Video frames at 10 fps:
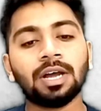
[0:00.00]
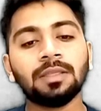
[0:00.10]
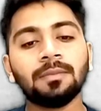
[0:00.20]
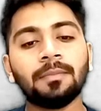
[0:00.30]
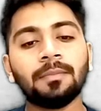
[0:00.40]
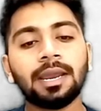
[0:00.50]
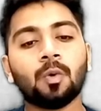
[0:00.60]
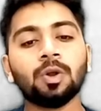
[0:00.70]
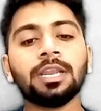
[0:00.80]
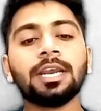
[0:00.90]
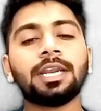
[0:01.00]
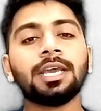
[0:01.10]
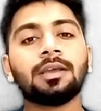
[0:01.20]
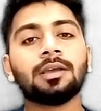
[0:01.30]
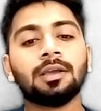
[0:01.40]
by only t.
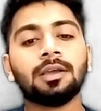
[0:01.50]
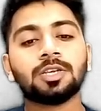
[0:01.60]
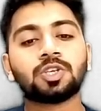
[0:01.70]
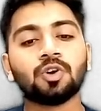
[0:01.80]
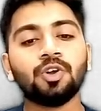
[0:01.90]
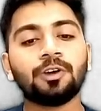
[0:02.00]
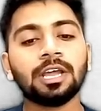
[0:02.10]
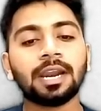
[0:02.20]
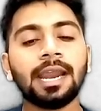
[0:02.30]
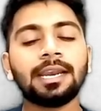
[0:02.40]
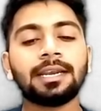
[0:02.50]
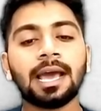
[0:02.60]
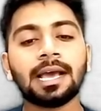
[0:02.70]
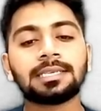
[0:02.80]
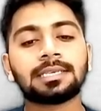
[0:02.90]
So you can write it
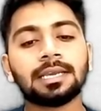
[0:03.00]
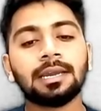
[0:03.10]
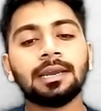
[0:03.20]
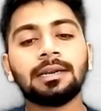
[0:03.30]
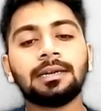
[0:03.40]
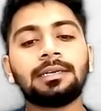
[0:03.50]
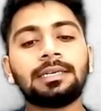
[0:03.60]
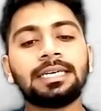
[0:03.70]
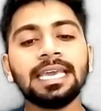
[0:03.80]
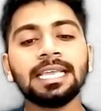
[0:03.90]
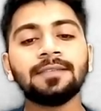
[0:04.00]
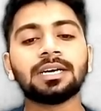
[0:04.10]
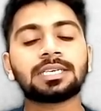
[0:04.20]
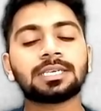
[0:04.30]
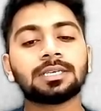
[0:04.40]
as t
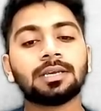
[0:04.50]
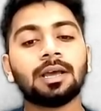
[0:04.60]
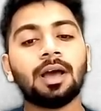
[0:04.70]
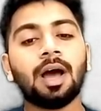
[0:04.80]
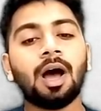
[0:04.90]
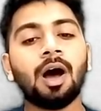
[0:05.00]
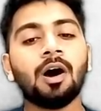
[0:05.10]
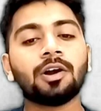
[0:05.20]
inverse, or